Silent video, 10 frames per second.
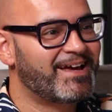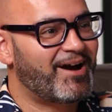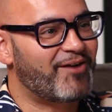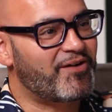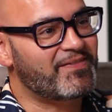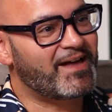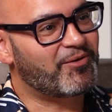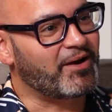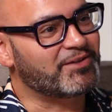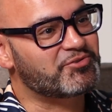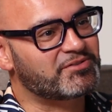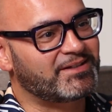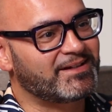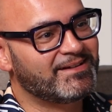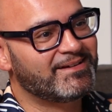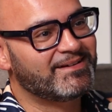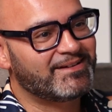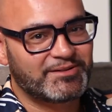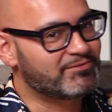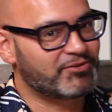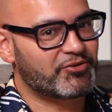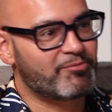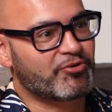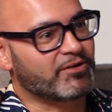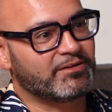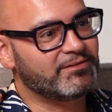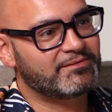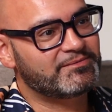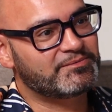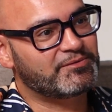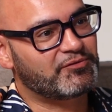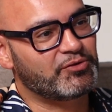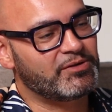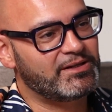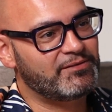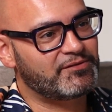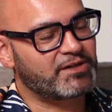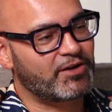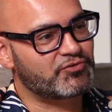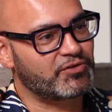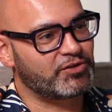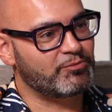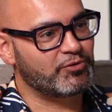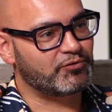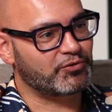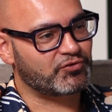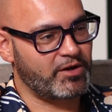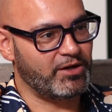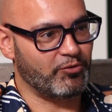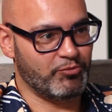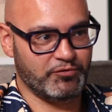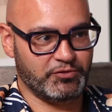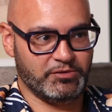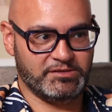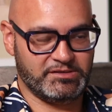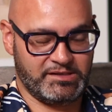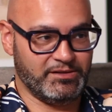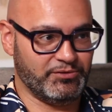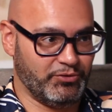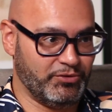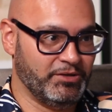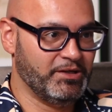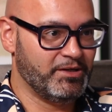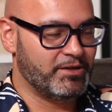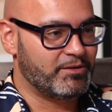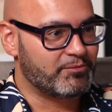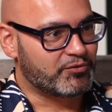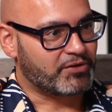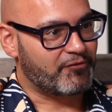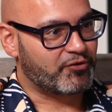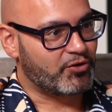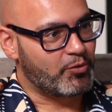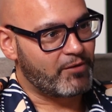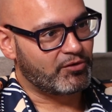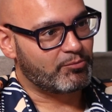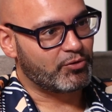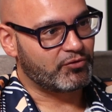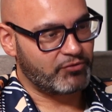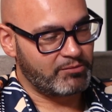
I find that quite interesting. You're an immigrant. If you leave this country and you move to Australia or move to New Zealand or move to Africa or wherever you move, you're an